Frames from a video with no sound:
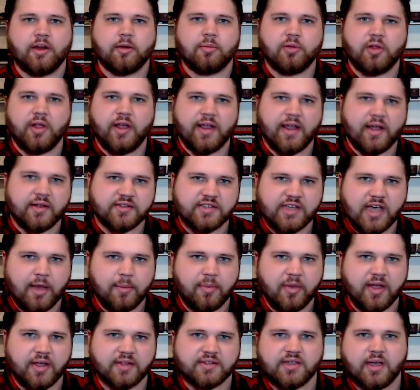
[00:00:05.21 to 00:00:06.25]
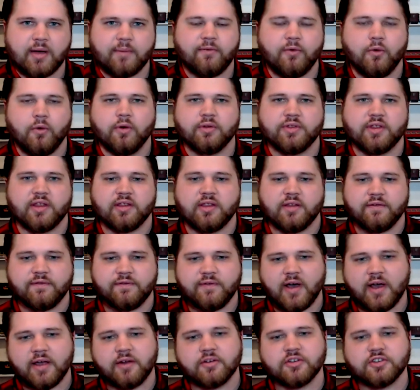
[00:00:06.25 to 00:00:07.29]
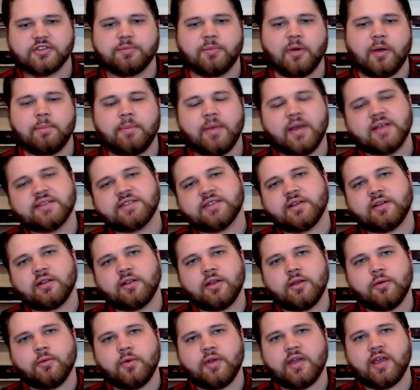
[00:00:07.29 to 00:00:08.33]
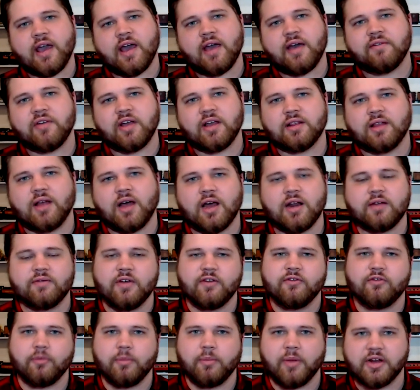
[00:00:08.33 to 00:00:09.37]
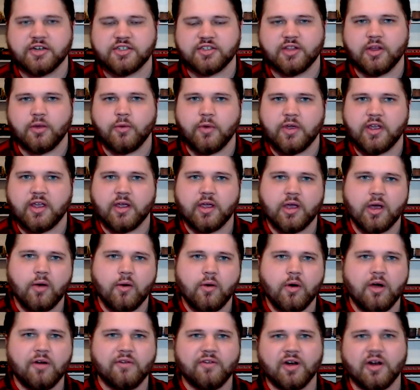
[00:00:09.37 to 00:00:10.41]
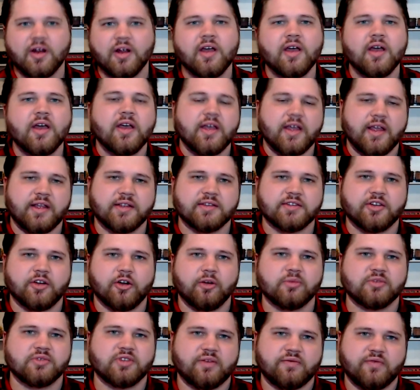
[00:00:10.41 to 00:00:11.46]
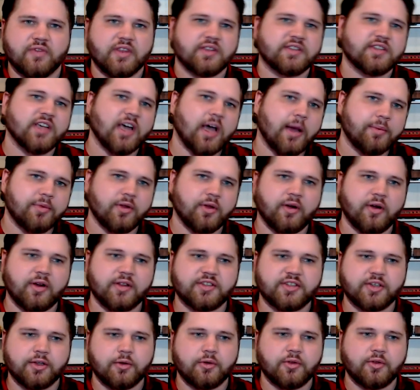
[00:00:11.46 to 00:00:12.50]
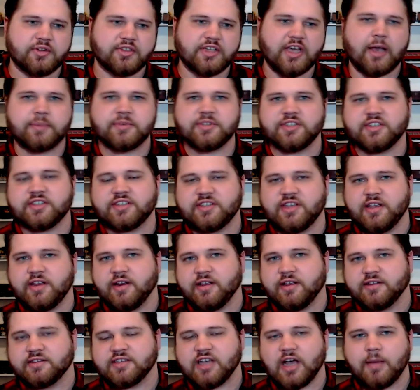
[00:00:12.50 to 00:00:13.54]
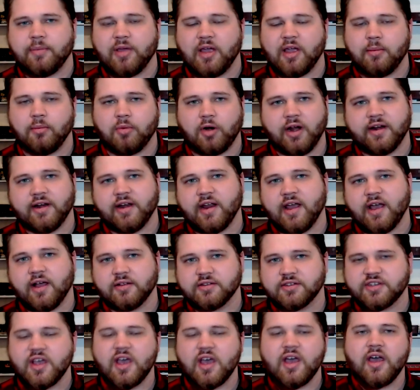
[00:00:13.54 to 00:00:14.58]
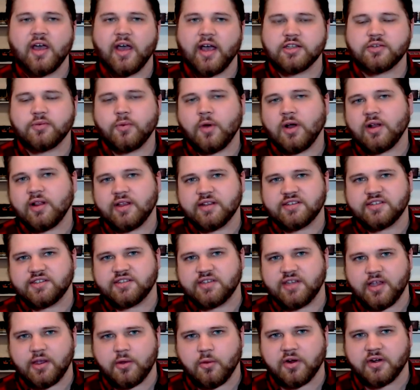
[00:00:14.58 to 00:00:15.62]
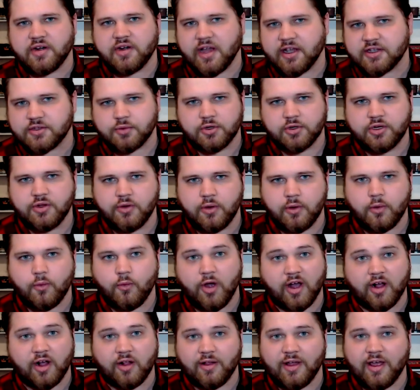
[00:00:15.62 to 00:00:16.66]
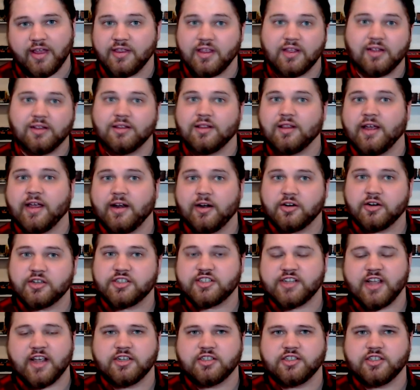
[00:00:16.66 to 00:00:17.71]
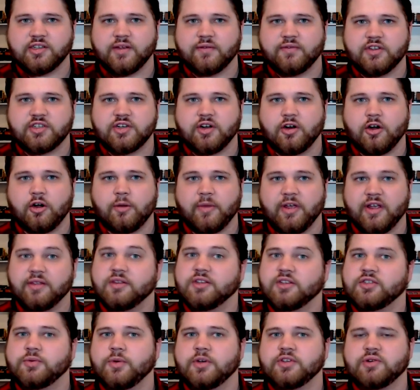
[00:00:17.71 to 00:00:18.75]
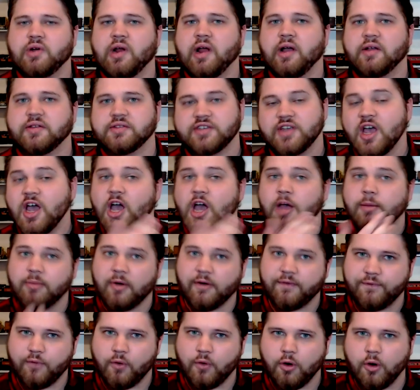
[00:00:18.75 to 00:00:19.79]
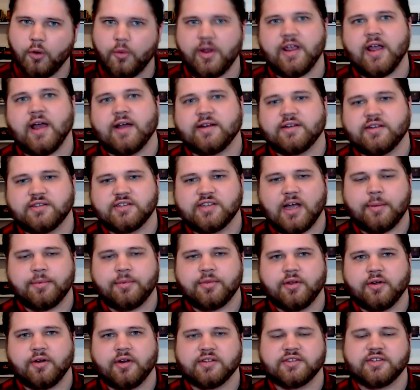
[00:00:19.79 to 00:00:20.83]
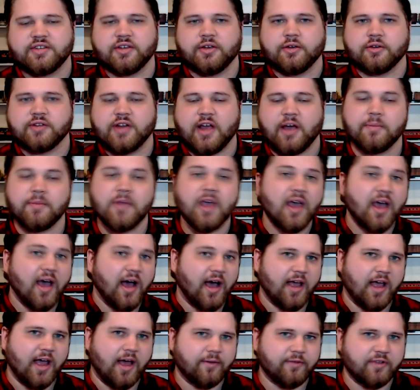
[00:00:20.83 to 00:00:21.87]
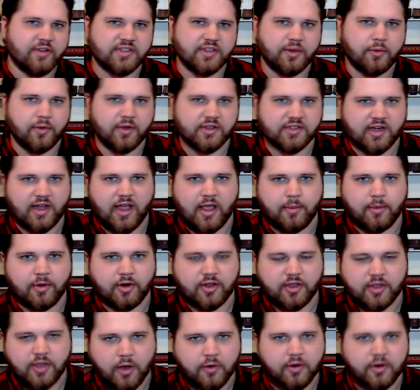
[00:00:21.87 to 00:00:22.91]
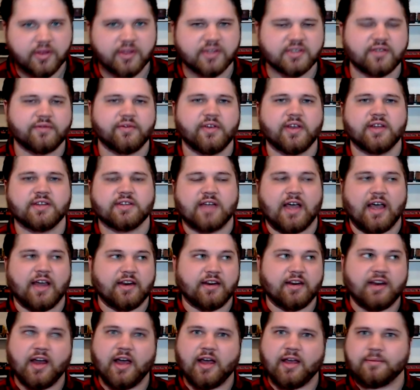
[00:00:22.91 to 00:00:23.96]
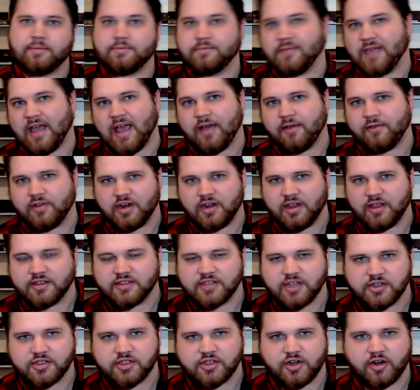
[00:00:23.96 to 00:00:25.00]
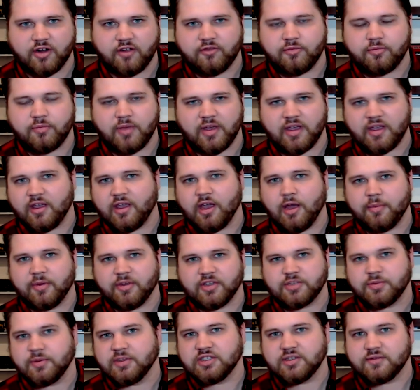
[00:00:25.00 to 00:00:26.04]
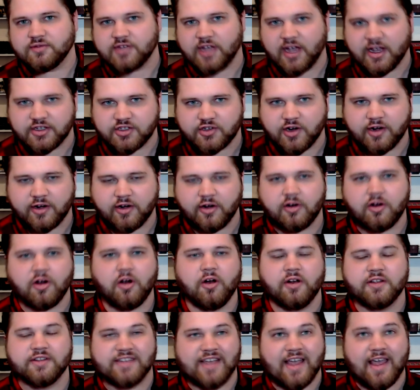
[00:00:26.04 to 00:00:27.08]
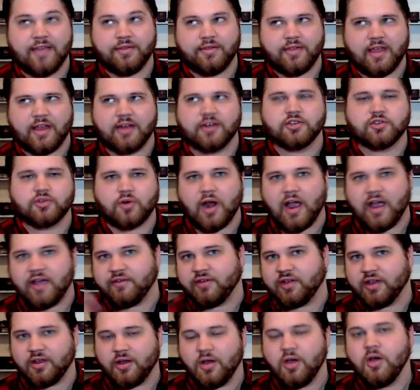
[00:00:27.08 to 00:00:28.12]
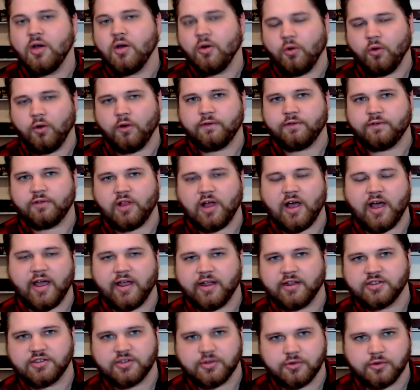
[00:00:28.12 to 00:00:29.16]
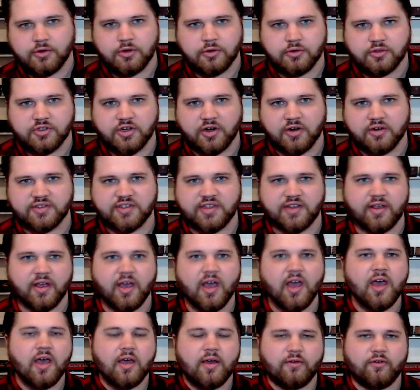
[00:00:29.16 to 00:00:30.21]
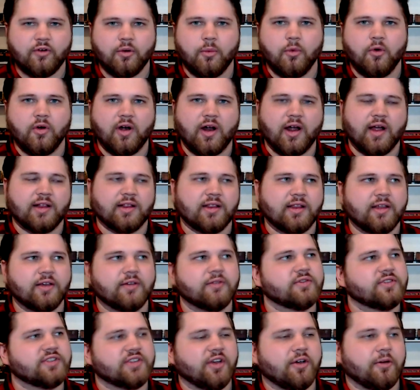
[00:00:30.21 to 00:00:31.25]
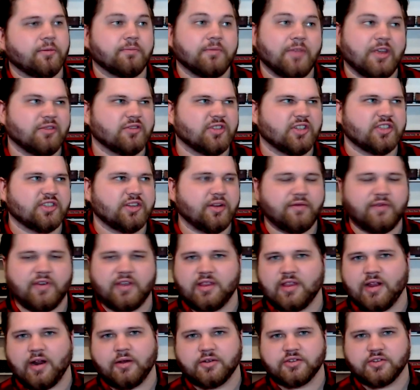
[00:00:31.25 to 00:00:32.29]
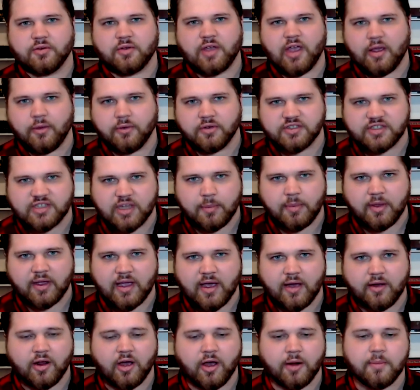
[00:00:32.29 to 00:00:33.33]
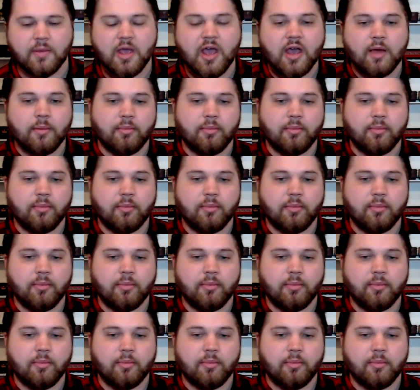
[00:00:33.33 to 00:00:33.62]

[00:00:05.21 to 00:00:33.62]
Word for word: They are playing out top 8, top 4, and then the finals, but basically we have a lot of information that we can go over in terms of the top 32, the top 16, and top 8 breakdowns, as well as seeing what decks were doing well in the later stages of the tournament in the Swiss rounds before we got to top 32. Now, I obviously was not able to go to this event. I did not have any intention of picking up expensive Sky Striker cards and then driving or flying to New Jersey from where I live, so it was just an event that I was okay with skipping out on.